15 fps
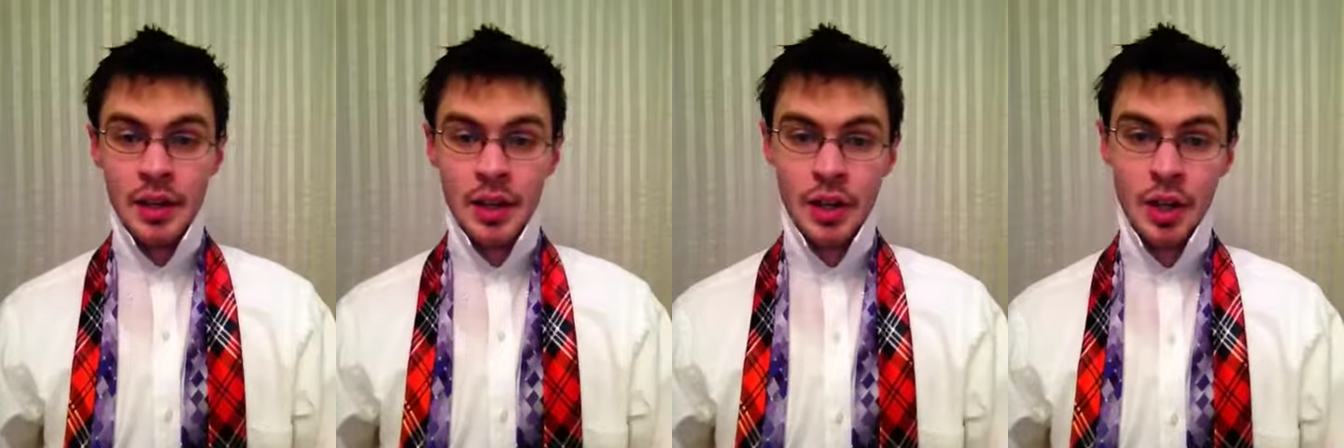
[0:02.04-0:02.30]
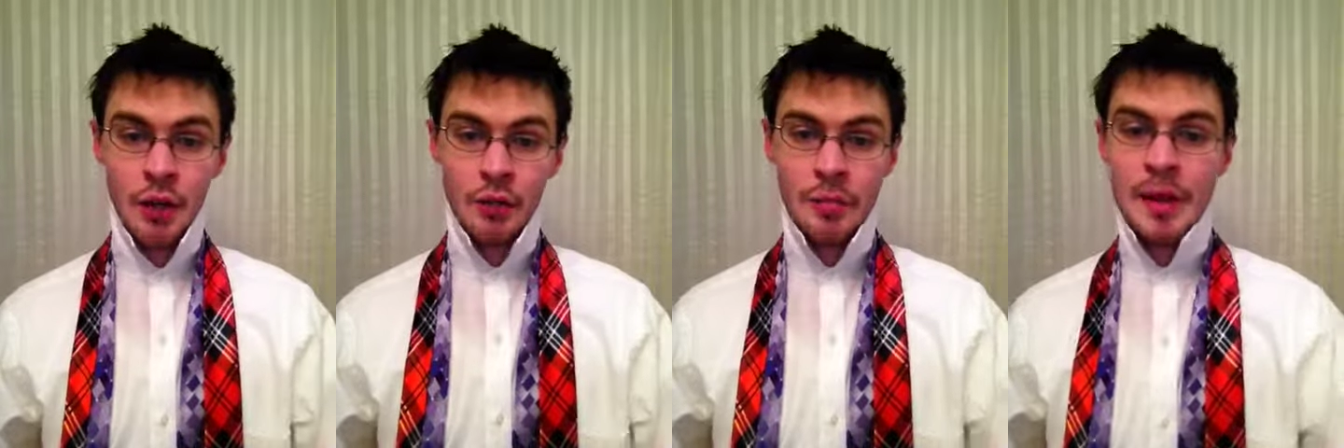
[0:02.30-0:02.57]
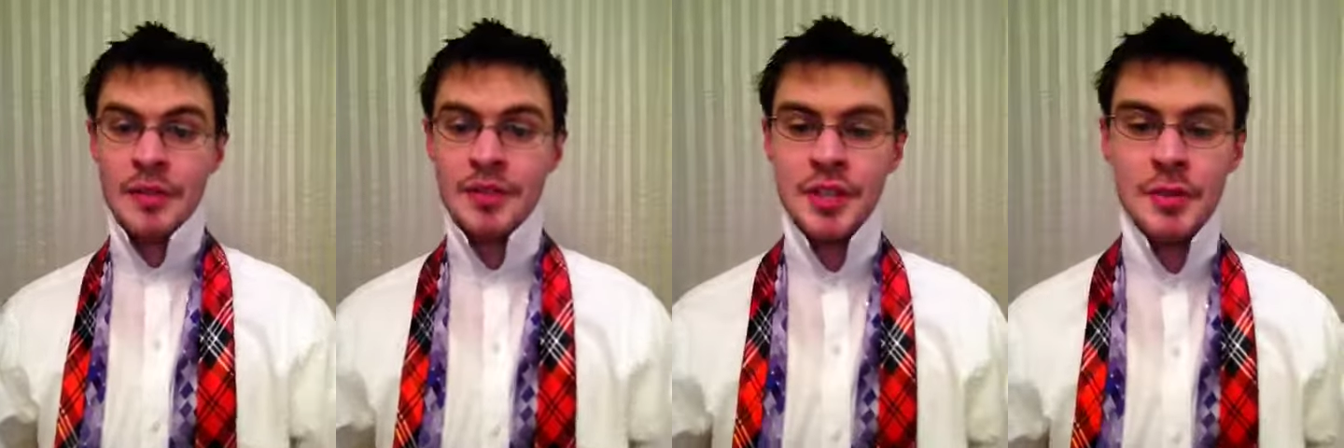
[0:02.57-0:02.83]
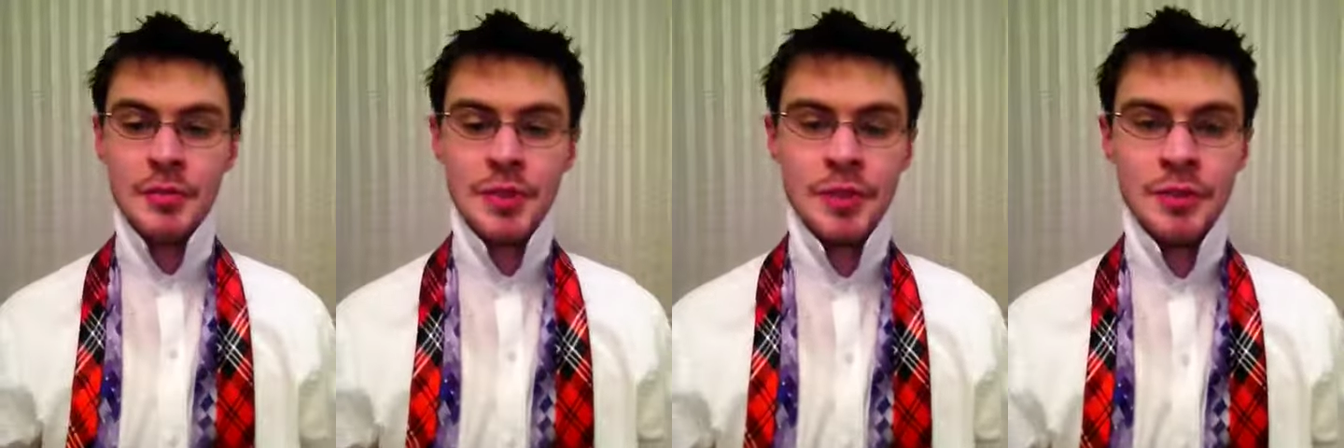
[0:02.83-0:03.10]
Hello everyone, Matthew
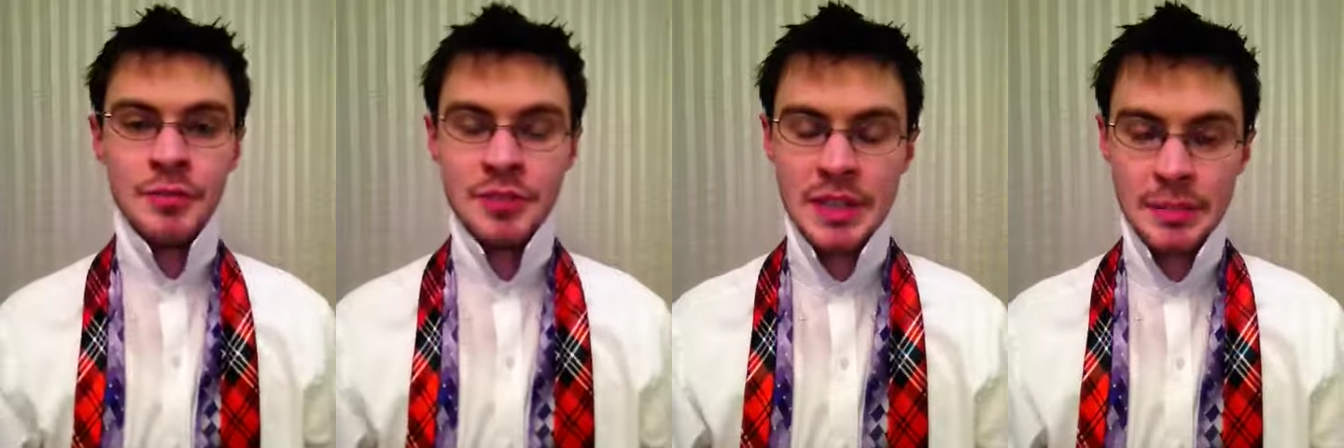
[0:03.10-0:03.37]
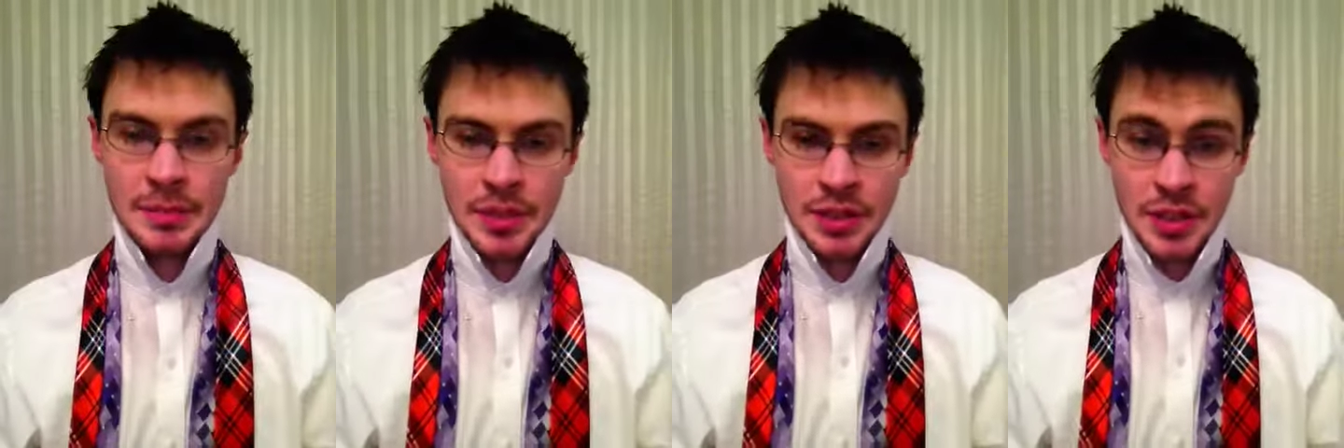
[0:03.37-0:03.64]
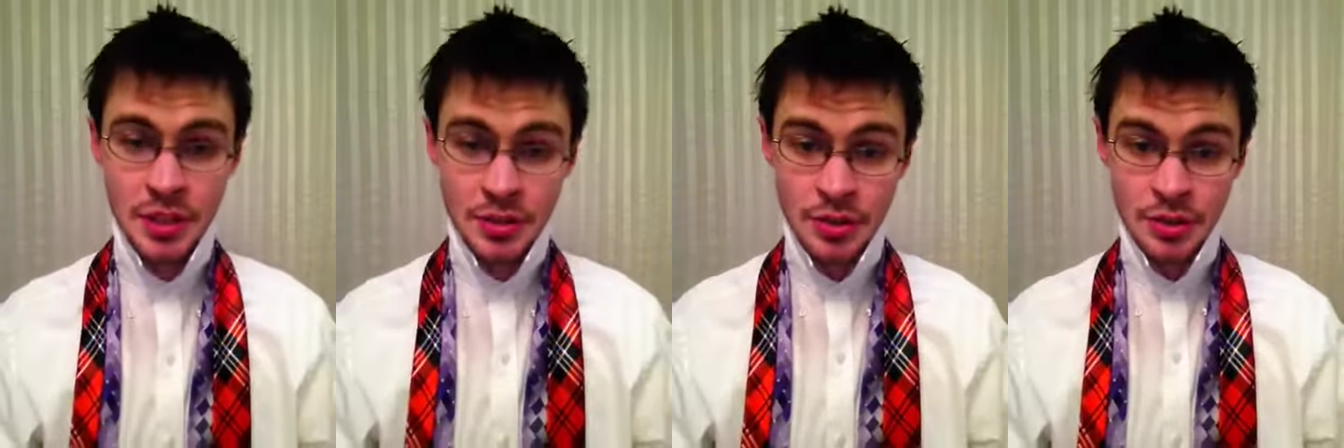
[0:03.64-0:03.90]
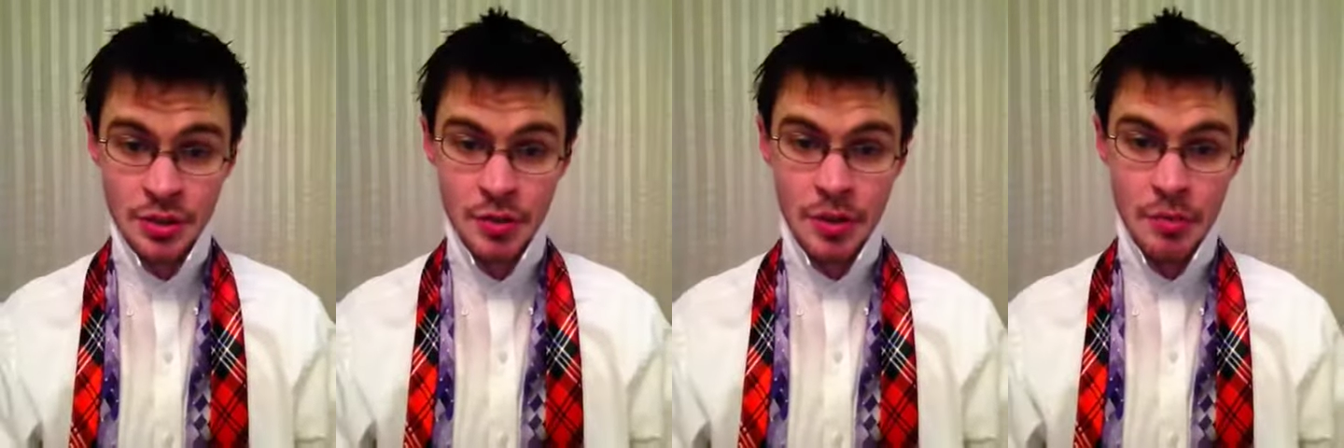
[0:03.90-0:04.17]
Simmons here from Simmons
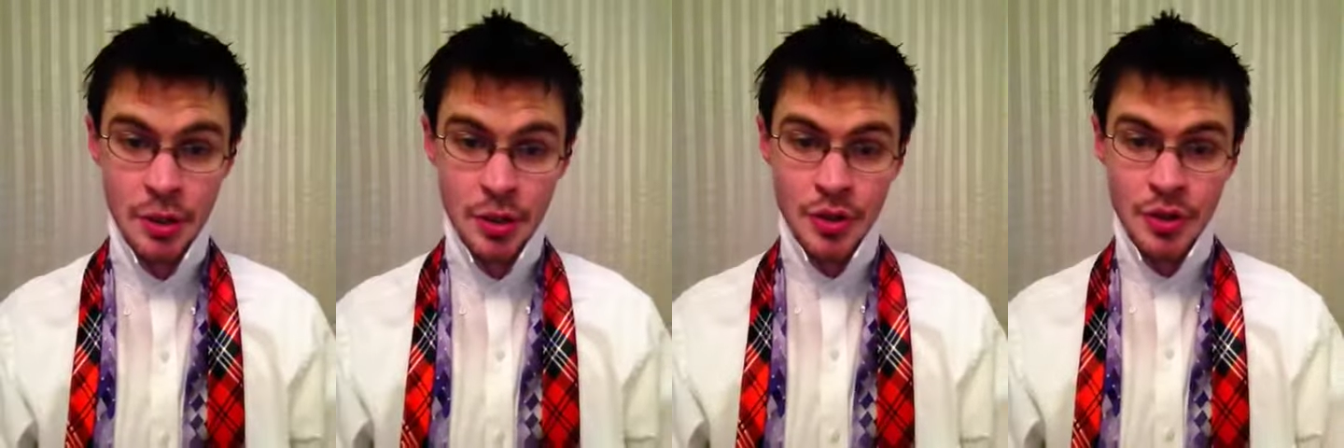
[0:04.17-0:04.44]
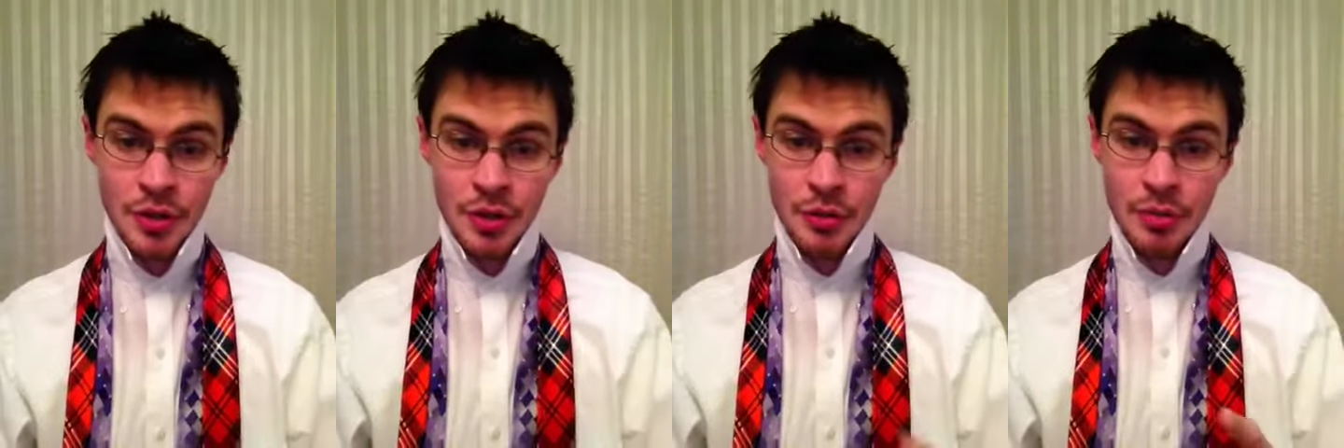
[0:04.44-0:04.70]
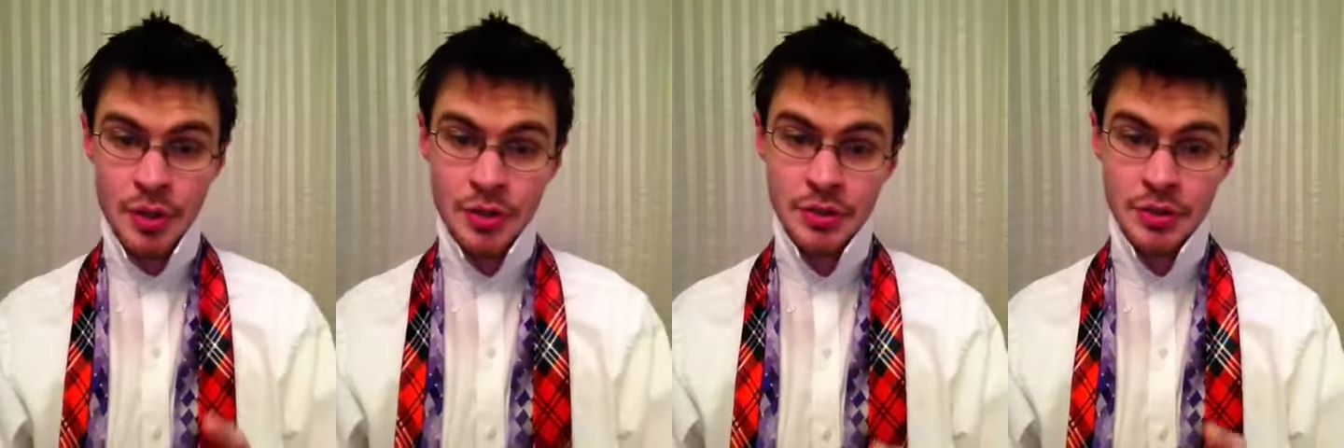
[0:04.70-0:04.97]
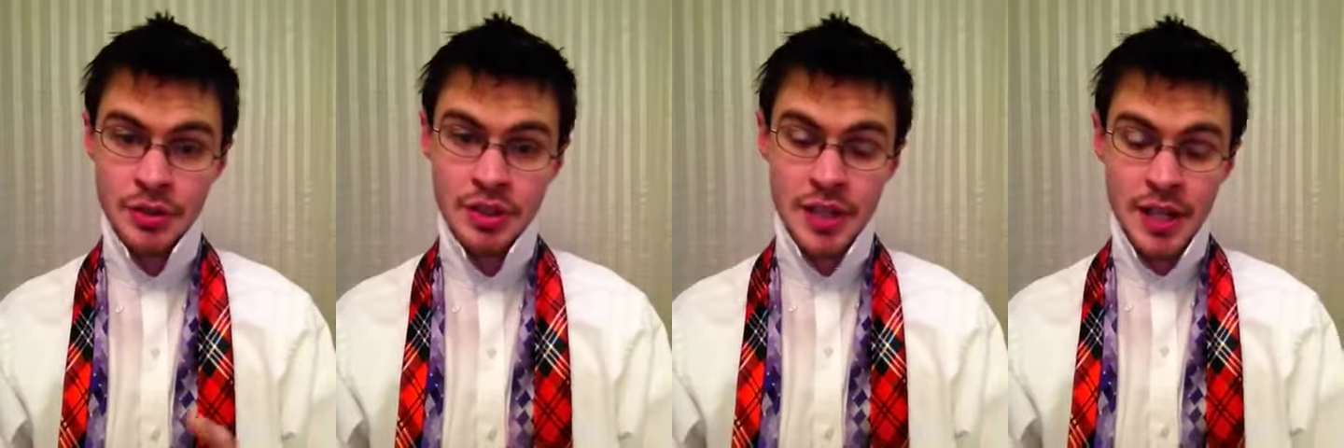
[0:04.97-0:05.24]
Essentials. I want to bring you another
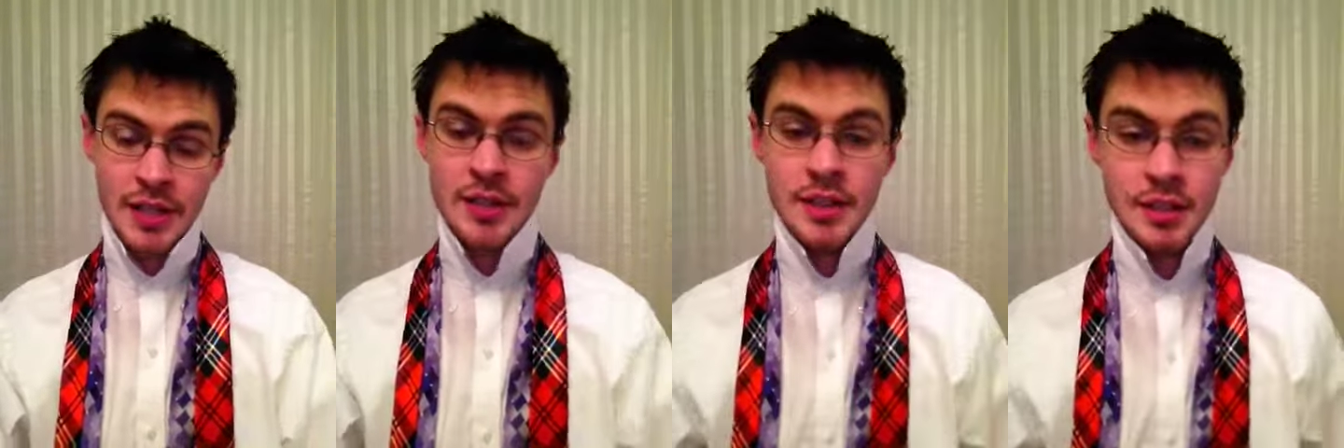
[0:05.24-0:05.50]
original design.